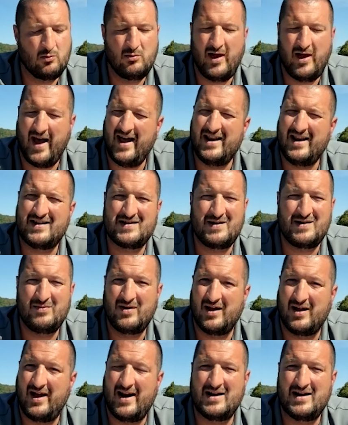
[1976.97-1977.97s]
attics
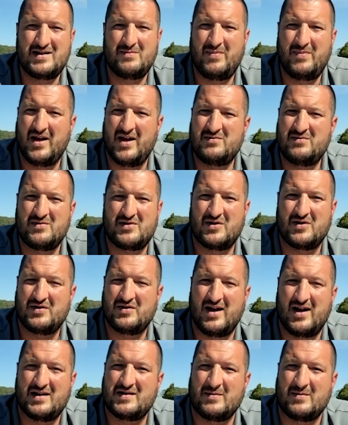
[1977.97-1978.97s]
and basements are a
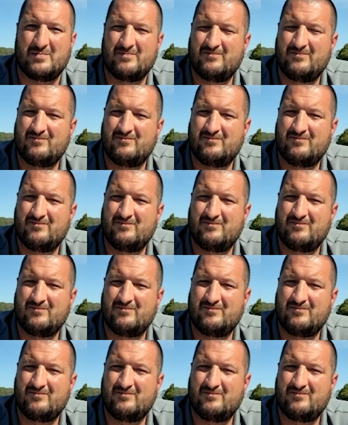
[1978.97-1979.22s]
toss up.